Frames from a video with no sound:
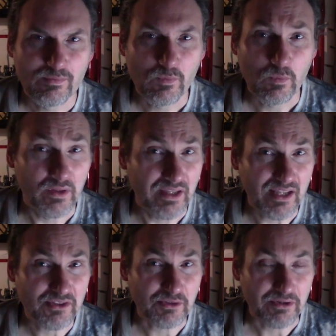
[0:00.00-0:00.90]
Well, the
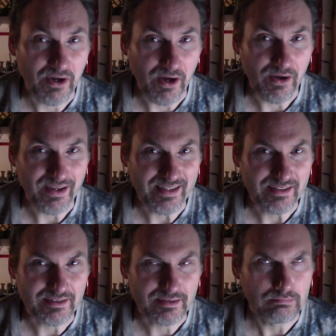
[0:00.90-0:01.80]
answer now
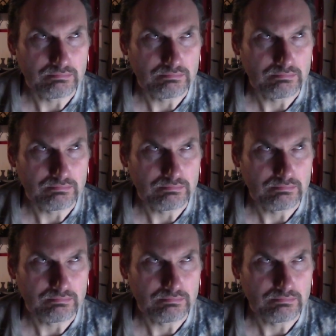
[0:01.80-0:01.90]
is